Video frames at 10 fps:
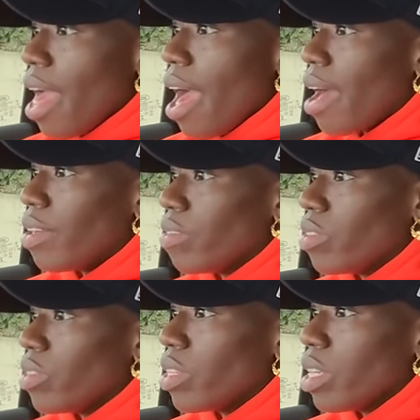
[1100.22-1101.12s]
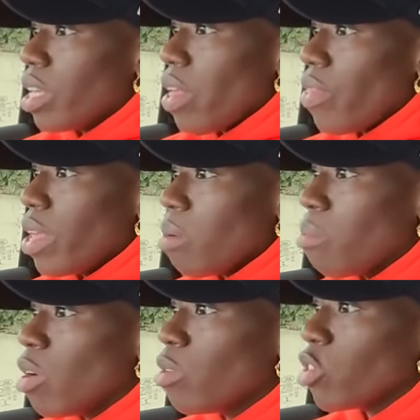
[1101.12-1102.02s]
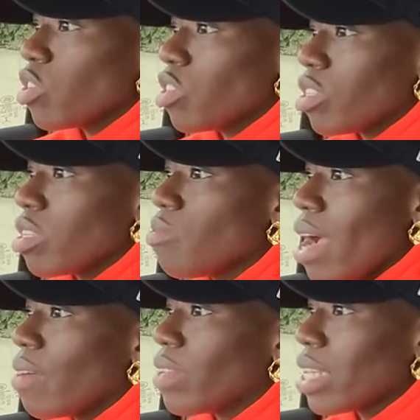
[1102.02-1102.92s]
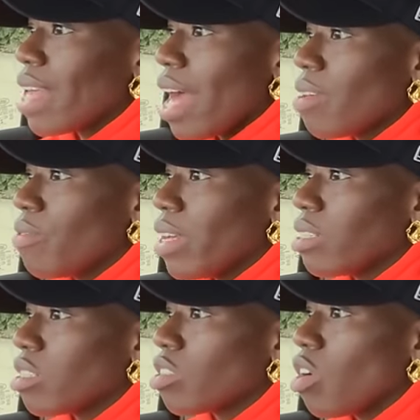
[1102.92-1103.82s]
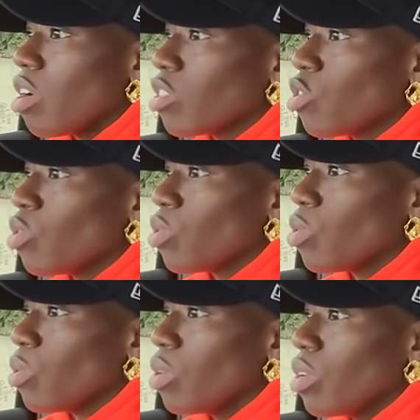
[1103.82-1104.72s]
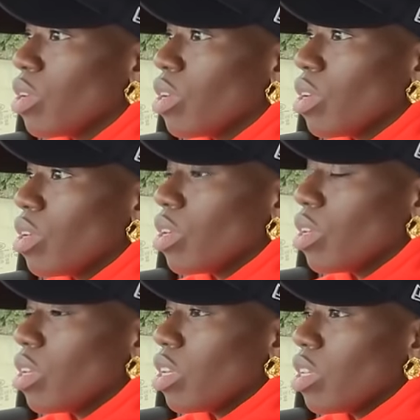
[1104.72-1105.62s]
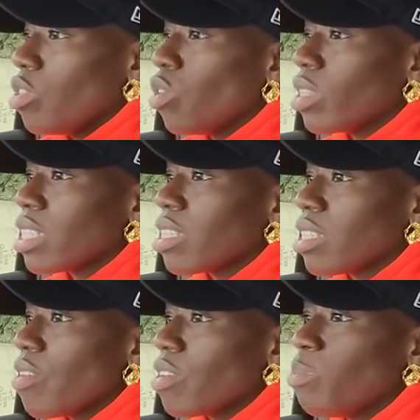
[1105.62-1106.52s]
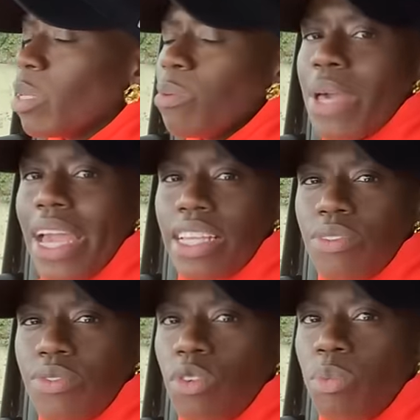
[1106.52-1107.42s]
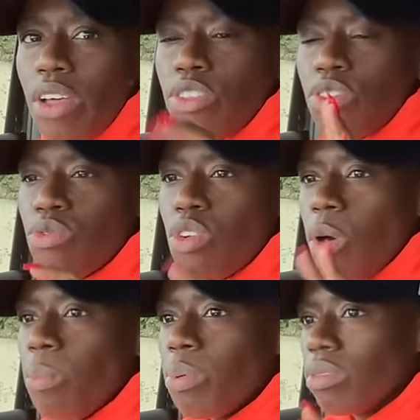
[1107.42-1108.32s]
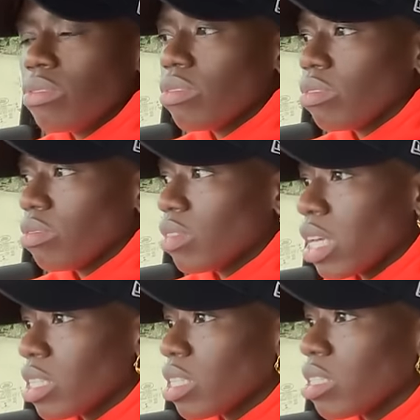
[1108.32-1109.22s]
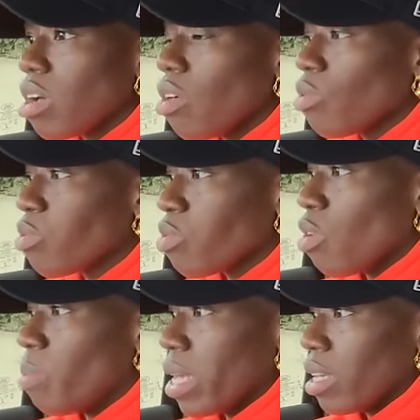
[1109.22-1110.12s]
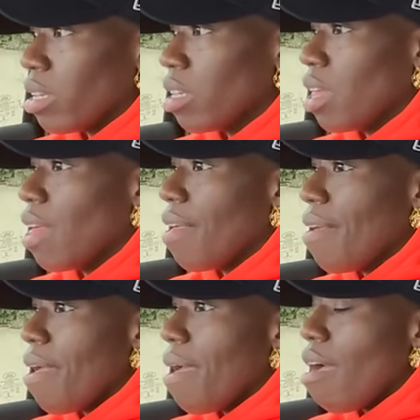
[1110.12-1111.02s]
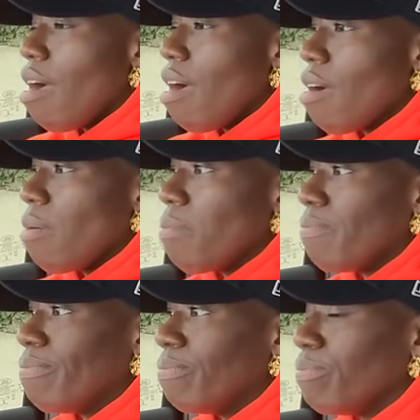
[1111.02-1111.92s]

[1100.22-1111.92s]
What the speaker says: and the emotions surrounding that event start to not necessarily be painful but throb. It's a dull throbbing. And